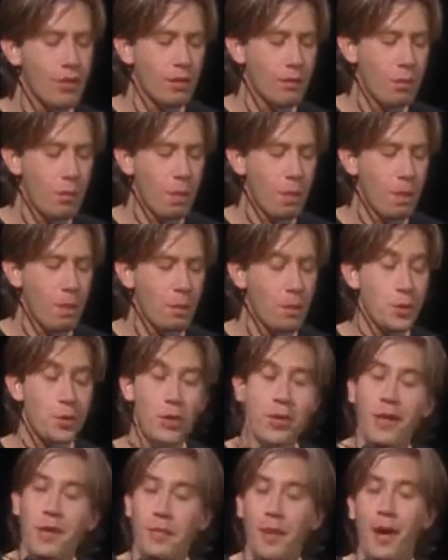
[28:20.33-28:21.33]
When you talk
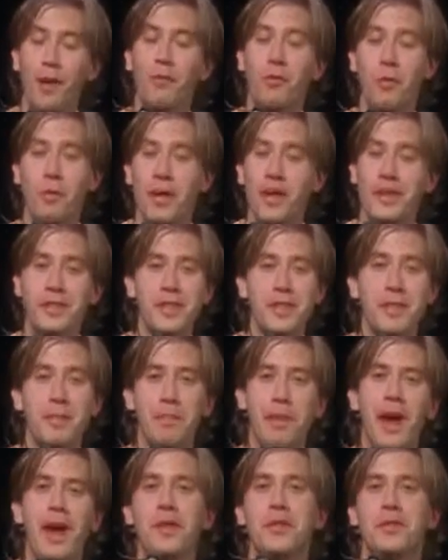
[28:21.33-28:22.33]
about romantic,
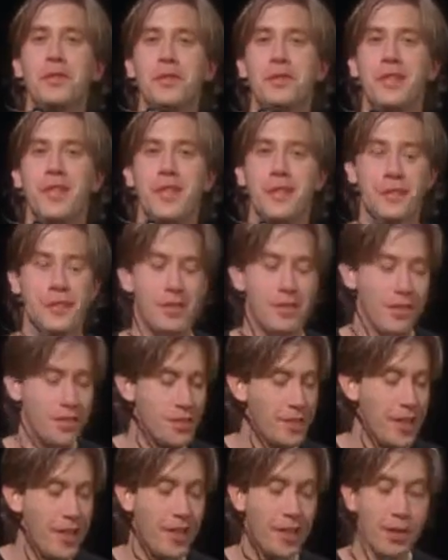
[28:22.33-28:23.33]
passionate dances, the
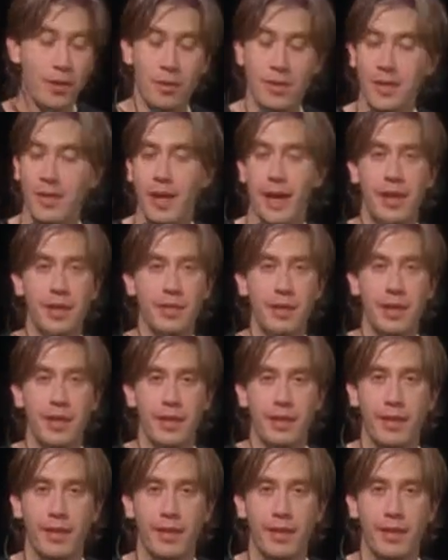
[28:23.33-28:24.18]
tango has got to be the king.